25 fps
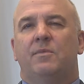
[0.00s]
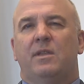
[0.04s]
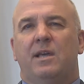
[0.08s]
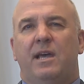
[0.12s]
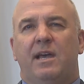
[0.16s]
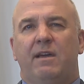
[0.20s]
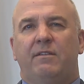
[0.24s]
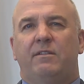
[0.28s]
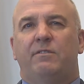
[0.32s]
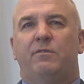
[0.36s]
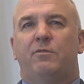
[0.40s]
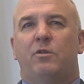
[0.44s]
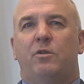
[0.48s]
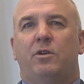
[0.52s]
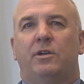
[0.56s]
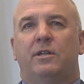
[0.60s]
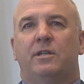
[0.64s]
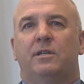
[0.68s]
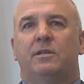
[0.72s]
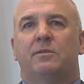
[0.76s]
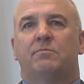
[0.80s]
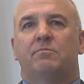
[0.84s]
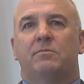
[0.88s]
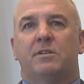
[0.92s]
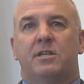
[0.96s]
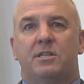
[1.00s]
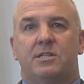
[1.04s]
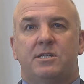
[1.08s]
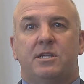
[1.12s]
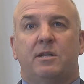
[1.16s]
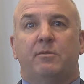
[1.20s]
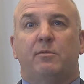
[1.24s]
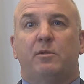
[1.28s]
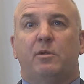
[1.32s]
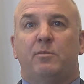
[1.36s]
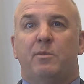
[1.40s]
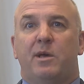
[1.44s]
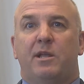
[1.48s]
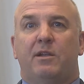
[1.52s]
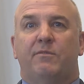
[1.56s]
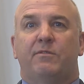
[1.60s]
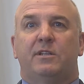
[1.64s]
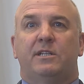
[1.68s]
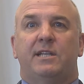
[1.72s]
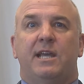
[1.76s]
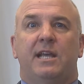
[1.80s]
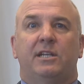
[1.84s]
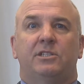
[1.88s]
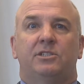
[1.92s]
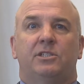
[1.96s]
I've devoted a considerable amount of
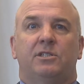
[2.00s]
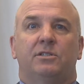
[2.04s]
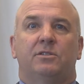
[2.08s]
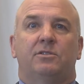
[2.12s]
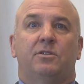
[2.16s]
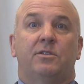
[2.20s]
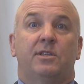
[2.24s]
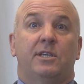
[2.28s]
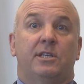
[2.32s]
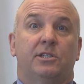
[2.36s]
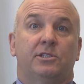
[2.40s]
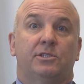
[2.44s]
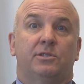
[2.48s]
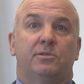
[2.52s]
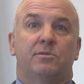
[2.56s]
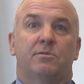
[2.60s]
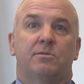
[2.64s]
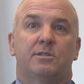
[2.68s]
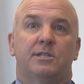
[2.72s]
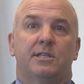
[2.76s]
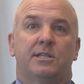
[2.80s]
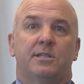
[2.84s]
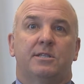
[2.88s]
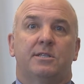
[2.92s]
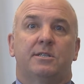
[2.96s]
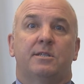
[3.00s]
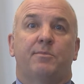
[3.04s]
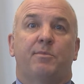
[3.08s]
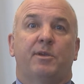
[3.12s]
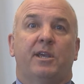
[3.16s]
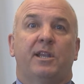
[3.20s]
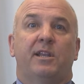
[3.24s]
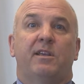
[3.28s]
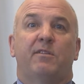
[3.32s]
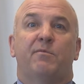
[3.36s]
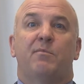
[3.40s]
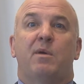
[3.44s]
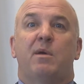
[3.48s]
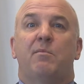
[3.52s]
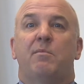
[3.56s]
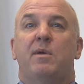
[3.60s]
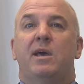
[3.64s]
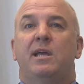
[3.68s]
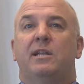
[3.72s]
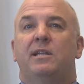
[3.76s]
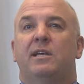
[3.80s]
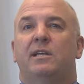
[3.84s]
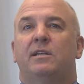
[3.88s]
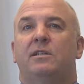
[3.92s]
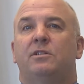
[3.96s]
attention to the issue since the beginning of my
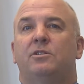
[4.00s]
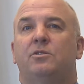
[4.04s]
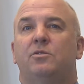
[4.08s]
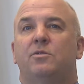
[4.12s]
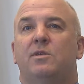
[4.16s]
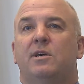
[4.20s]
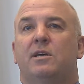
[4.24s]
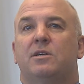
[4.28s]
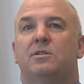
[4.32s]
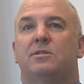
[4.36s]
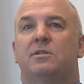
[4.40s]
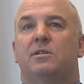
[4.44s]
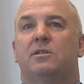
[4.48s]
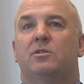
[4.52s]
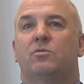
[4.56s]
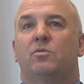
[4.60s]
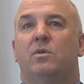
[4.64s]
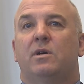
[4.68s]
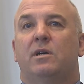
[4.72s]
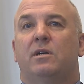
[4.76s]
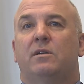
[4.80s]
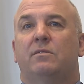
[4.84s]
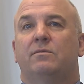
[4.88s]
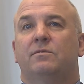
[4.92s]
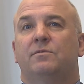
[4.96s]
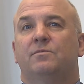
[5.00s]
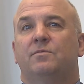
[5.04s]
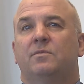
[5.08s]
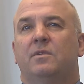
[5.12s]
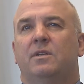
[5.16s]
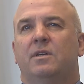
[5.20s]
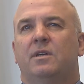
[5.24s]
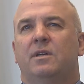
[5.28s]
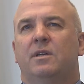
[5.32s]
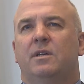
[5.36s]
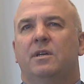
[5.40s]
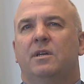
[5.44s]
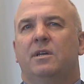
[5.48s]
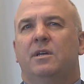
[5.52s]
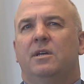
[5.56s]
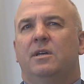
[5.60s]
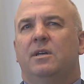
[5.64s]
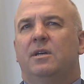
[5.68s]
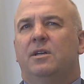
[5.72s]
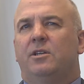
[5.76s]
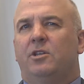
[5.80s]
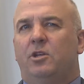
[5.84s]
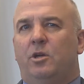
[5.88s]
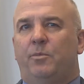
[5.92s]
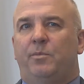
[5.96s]
mandate in 2012.
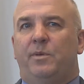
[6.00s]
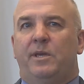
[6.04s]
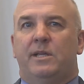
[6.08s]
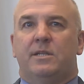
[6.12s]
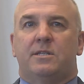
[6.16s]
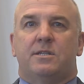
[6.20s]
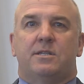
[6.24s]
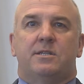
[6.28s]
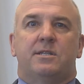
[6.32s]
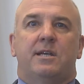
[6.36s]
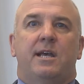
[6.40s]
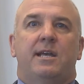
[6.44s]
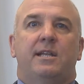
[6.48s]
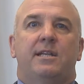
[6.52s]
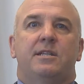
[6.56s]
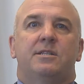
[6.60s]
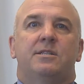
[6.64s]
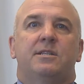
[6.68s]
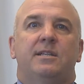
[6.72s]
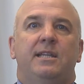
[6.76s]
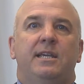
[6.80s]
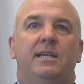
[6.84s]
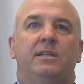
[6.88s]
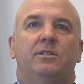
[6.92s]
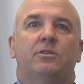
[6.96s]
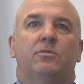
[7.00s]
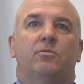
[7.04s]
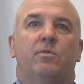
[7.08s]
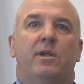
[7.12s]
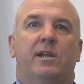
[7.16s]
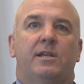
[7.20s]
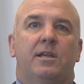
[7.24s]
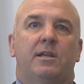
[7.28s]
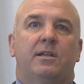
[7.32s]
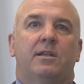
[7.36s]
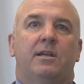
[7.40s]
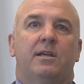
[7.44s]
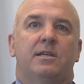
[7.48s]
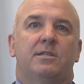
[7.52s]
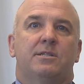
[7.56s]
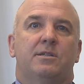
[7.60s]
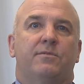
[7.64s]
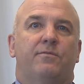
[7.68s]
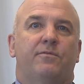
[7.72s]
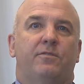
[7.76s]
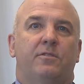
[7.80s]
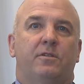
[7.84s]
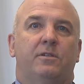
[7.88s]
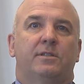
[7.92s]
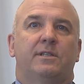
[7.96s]
European societies need to recognize a
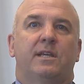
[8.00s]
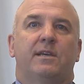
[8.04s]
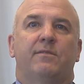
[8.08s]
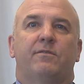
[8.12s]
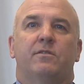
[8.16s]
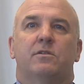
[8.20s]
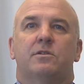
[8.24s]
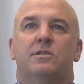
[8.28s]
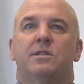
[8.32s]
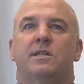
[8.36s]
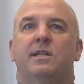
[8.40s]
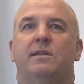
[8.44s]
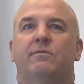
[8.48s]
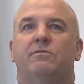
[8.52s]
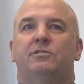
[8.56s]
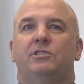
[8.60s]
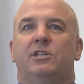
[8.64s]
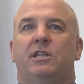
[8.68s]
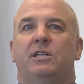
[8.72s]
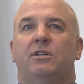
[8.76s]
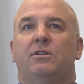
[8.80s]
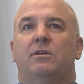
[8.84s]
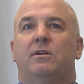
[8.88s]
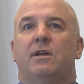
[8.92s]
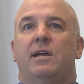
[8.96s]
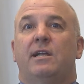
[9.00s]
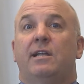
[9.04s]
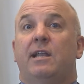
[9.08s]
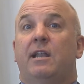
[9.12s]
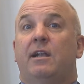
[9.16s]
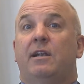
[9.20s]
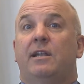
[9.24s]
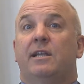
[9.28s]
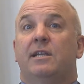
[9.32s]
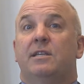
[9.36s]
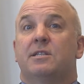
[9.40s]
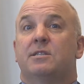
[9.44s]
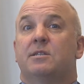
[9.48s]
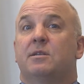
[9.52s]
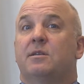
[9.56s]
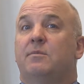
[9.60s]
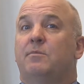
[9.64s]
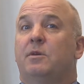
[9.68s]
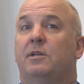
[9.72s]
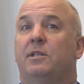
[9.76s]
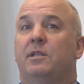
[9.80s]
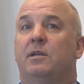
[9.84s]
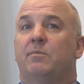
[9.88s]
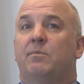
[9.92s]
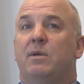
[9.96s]
full diversity of gender identities
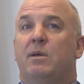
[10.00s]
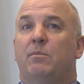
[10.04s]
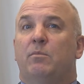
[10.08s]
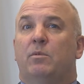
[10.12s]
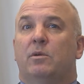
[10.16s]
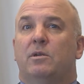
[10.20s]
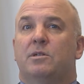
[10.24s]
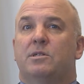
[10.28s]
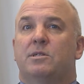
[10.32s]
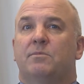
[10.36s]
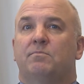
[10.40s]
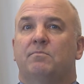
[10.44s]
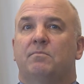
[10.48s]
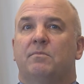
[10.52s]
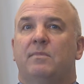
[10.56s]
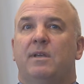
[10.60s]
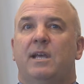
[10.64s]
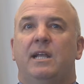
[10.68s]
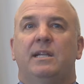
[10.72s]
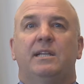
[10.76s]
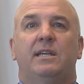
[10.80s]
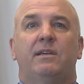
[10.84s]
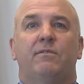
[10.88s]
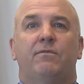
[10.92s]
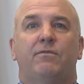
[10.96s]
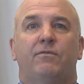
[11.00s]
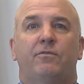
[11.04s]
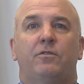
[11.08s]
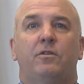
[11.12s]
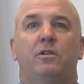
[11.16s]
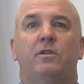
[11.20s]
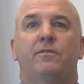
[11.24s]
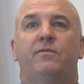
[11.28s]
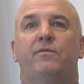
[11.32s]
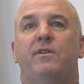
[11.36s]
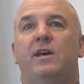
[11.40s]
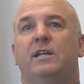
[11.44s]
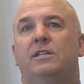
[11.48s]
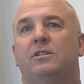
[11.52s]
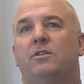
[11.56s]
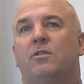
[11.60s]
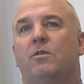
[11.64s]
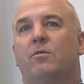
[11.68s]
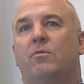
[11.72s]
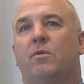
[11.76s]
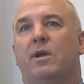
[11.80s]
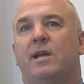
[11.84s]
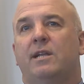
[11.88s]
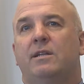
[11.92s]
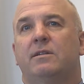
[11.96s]
among their members and give full effect to
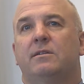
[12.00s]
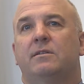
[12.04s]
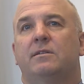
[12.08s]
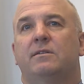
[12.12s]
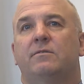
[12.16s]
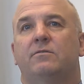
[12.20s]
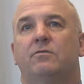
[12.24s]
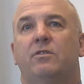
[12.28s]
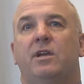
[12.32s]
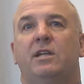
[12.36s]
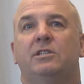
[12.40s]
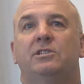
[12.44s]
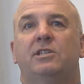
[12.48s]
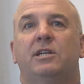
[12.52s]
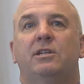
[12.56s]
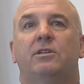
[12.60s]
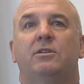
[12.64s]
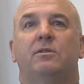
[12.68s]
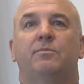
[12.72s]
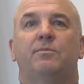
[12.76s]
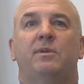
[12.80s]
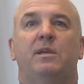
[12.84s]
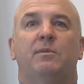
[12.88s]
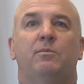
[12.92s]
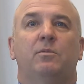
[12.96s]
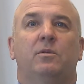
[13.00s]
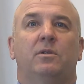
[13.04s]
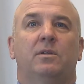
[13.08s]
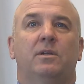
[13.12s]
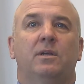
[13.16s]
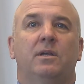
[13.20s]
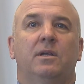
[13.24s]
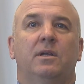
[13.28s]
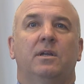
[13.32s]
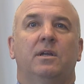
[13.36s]
the right of transgender people